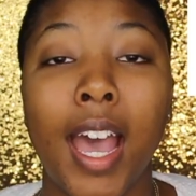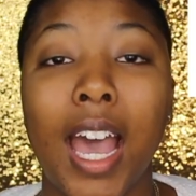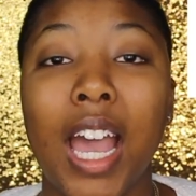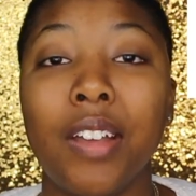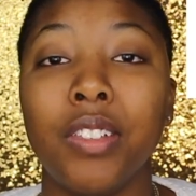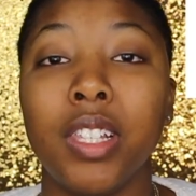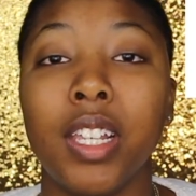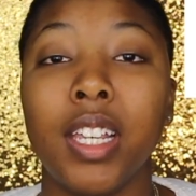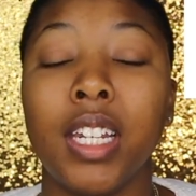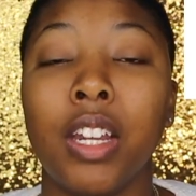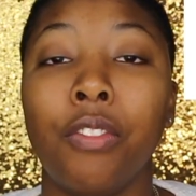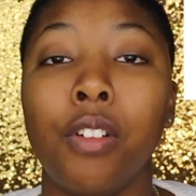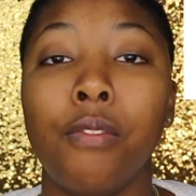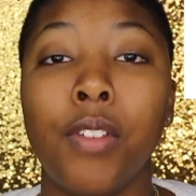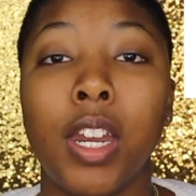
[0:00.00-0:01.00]
I've seen
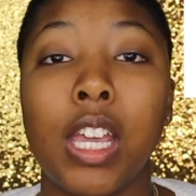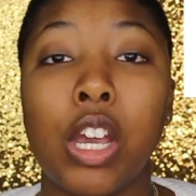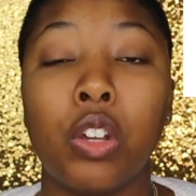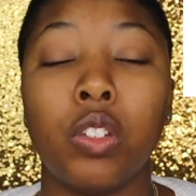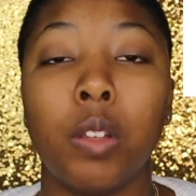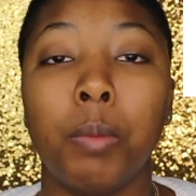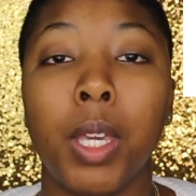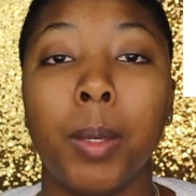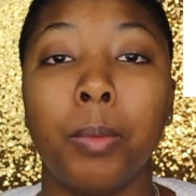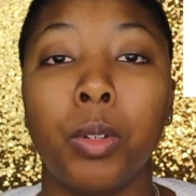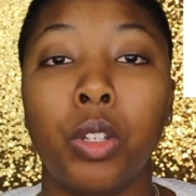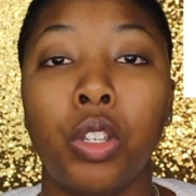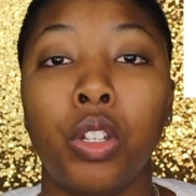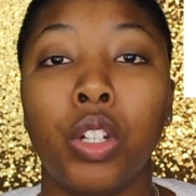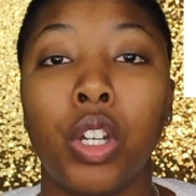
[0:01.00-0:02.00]
different videos of people,
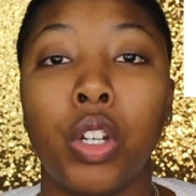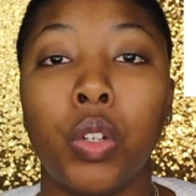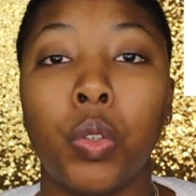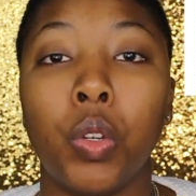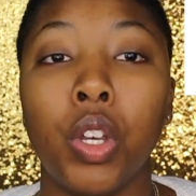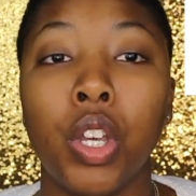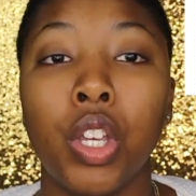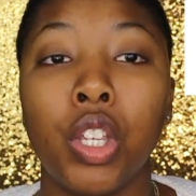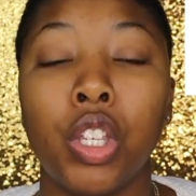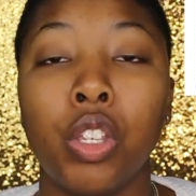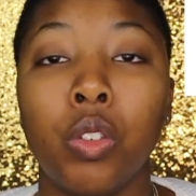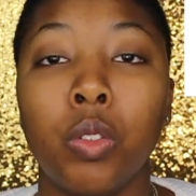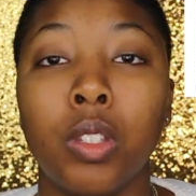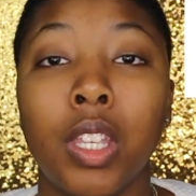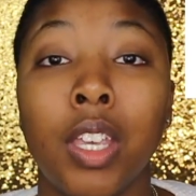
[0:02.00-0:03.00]
you know,
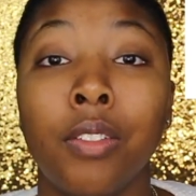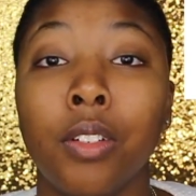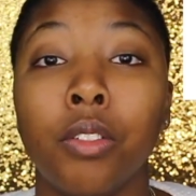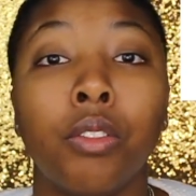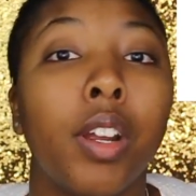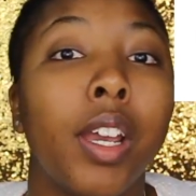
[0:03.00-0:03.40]
use either